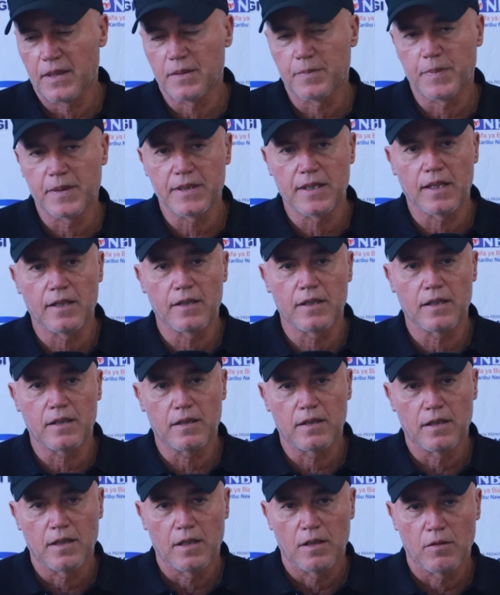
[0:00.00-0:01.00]
especially
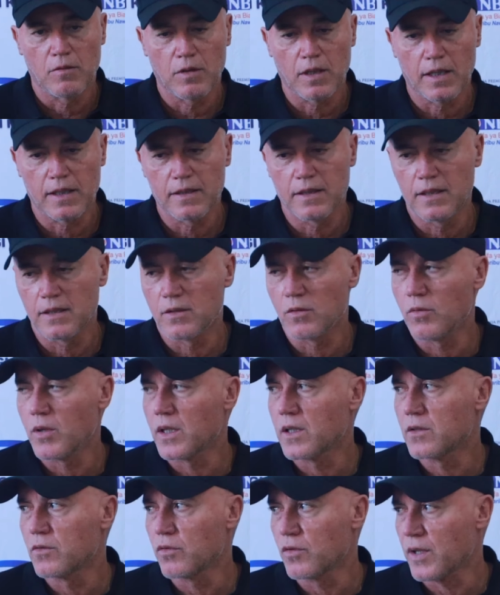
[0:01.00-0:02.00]
we get this
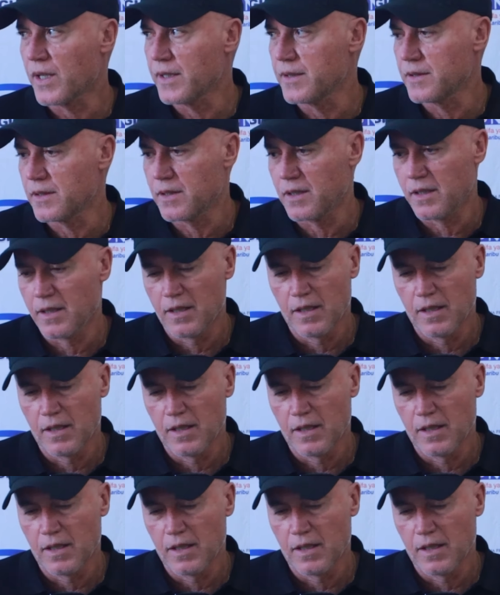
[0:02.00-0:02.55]
week to rest,